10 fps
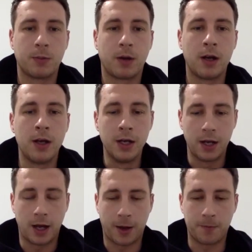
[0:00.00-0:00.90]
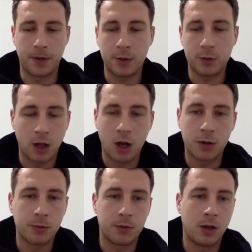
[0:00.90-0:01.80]
But it was
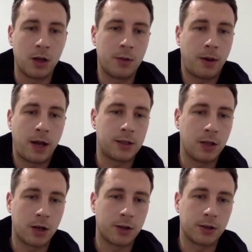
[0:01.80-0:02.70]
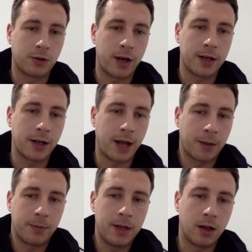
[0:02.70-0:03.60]
the players learning the trade
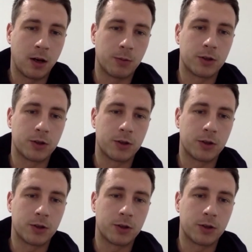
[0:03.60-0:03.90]
and me learning my